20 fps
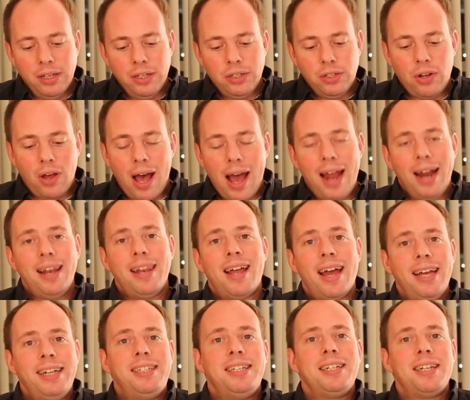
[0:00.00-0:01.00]
So I
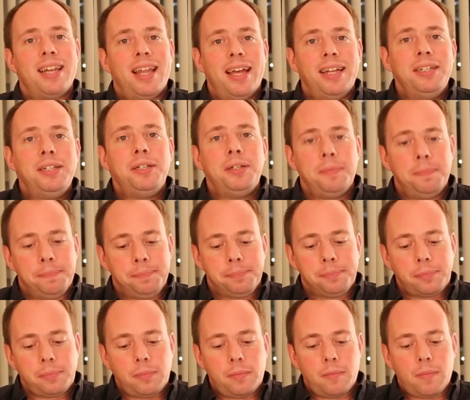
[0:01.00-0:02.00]
like this lens.
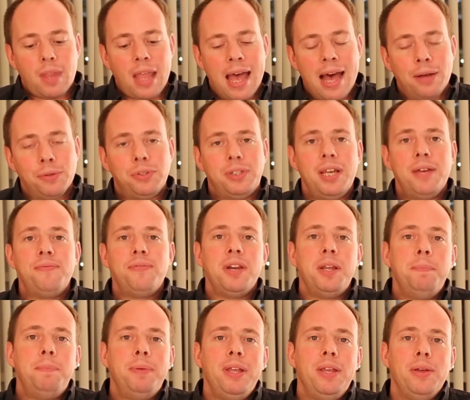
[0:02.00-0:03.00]
I'll
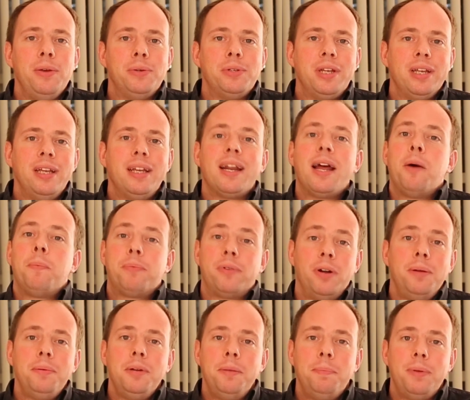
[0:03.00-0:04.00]
definitely be using it. I'll
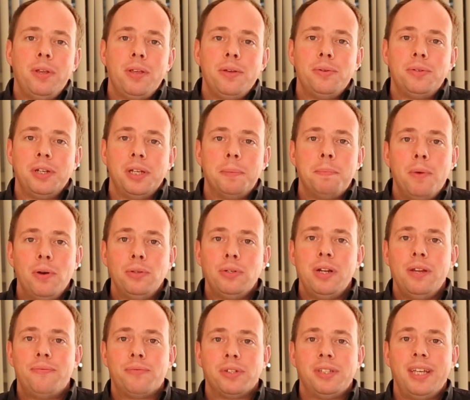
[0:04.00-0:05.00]
probably be using it
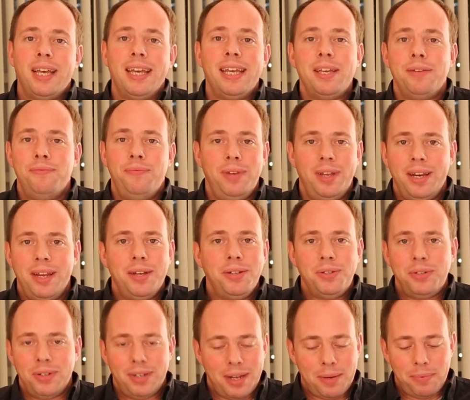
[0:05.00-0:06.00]
mostly for taking
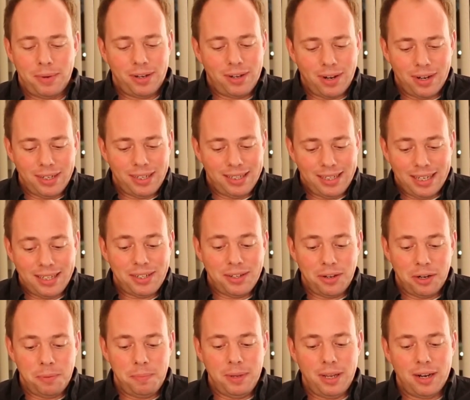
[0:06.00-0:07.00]
videos. In that regard, that's
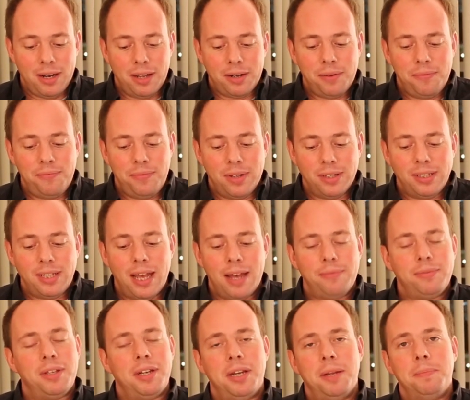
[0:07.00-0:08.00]
going to be a lot of fun to
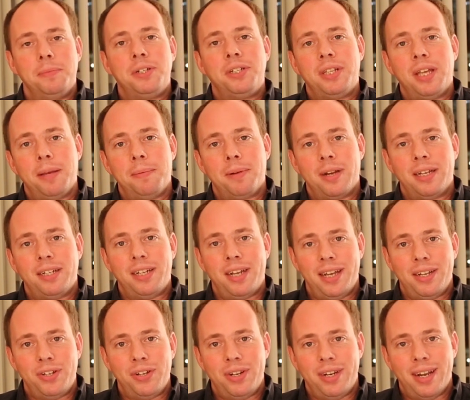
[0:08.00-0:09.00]
have that image
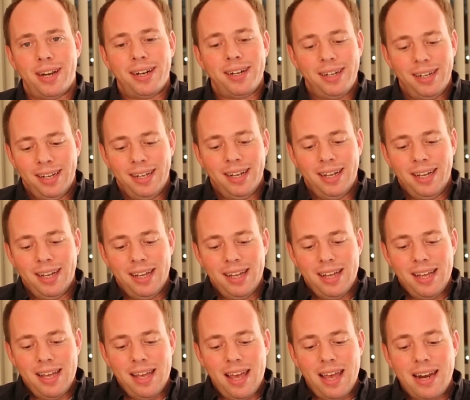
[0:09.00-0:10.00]
stabilization there.
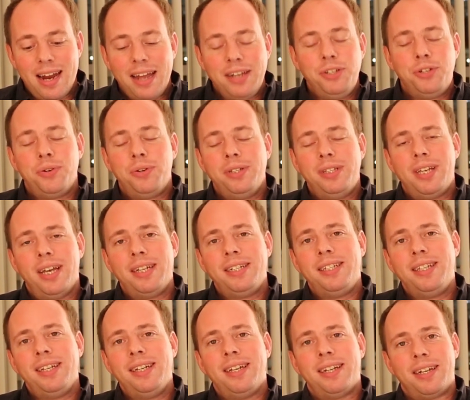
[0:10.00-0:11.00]
And I enjoyed
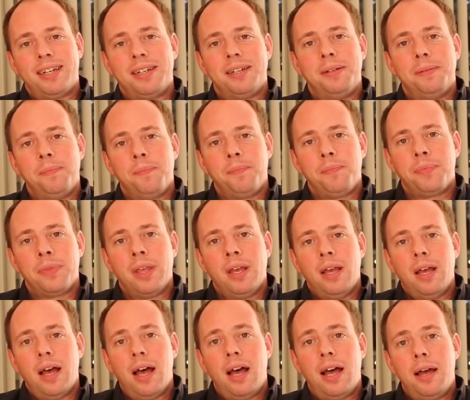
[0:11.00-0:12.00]
testing it.
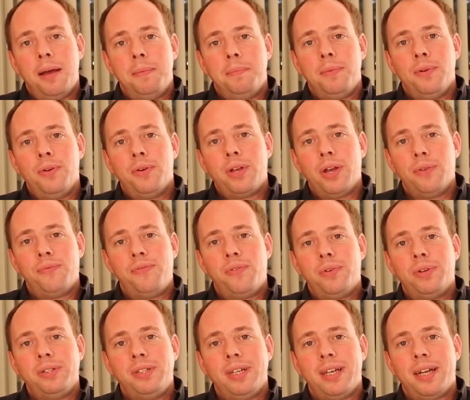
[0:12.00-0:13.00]
I'm looking
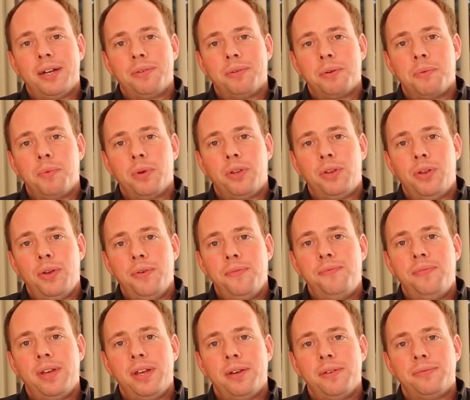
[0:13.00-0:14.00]
forward to hearing what you
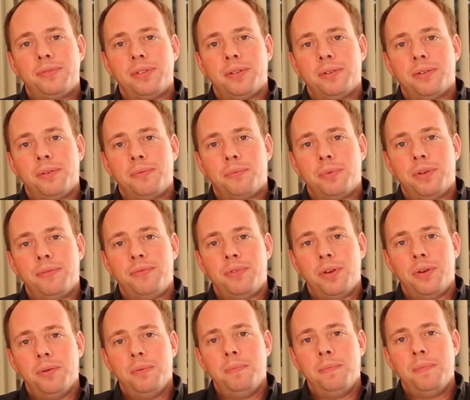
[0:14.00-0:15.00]
think of the
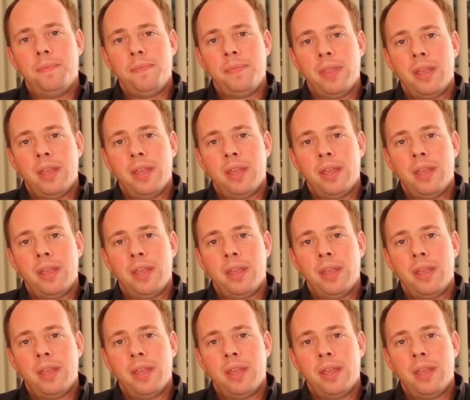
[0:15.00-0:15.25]
review.